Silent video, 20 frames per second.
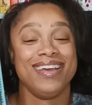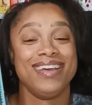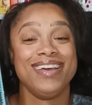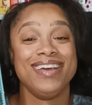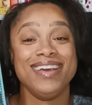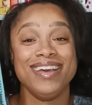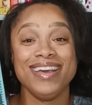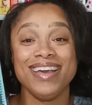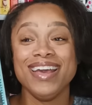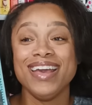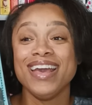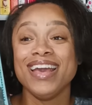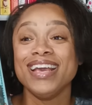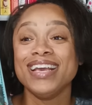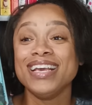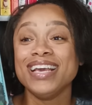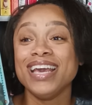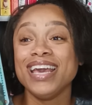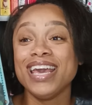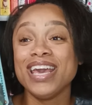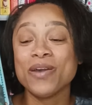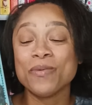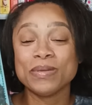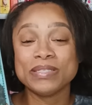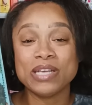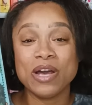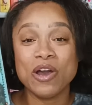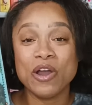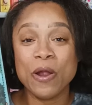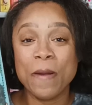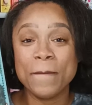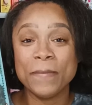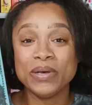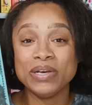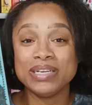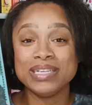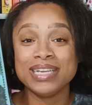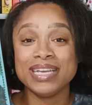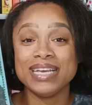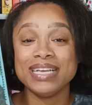It was on her
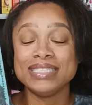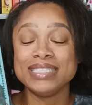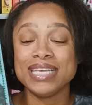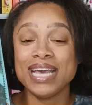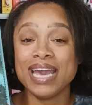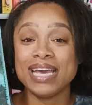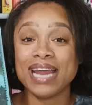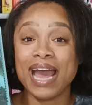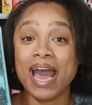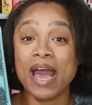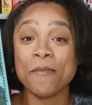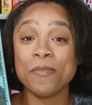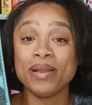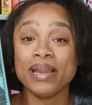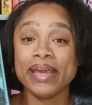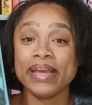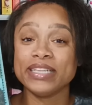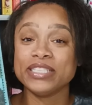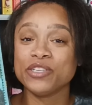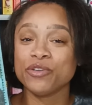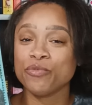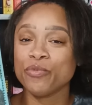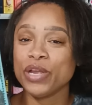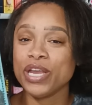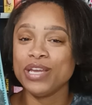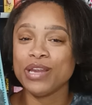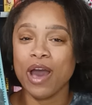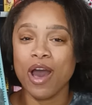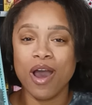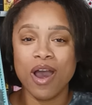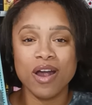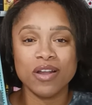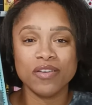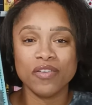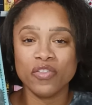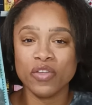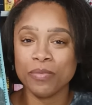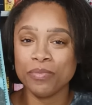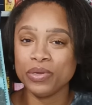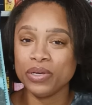book list, and I plan to read all
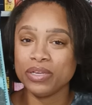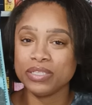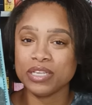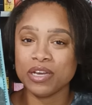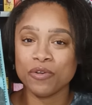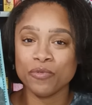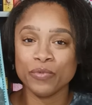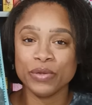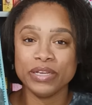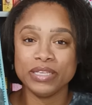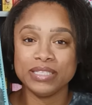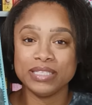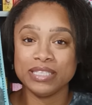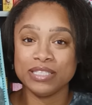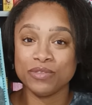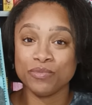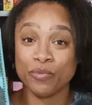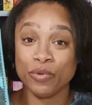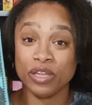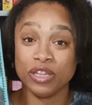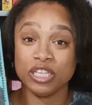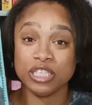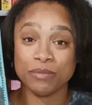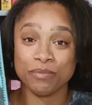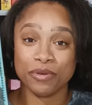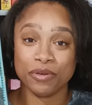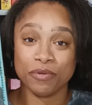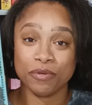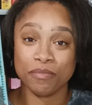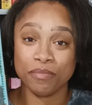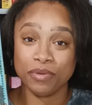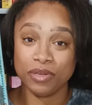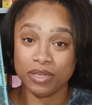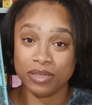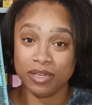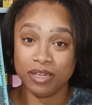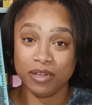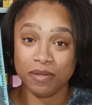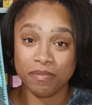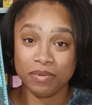of the books on Reese's Witherspoon
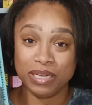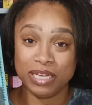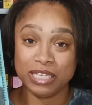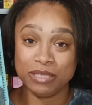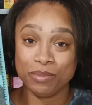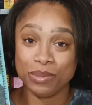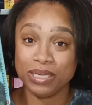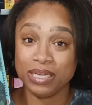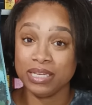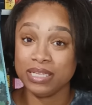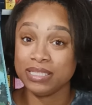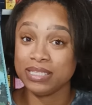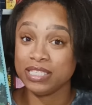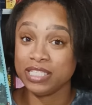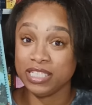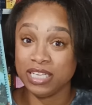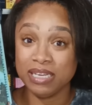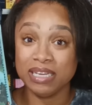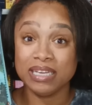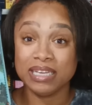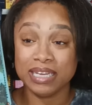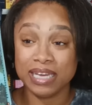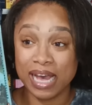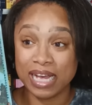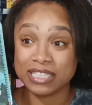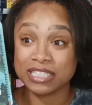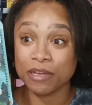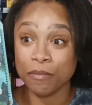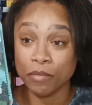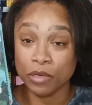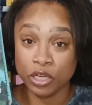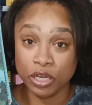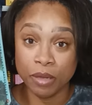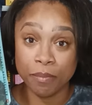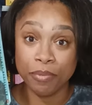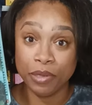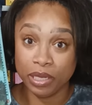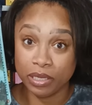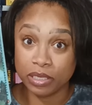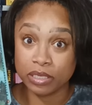book club list because she got some
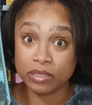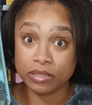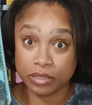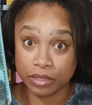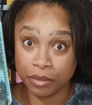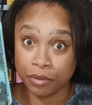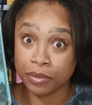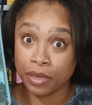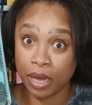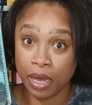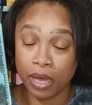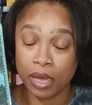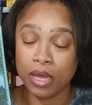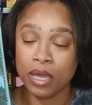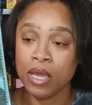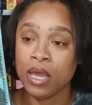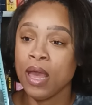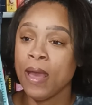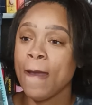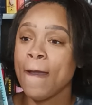good pickers, okay?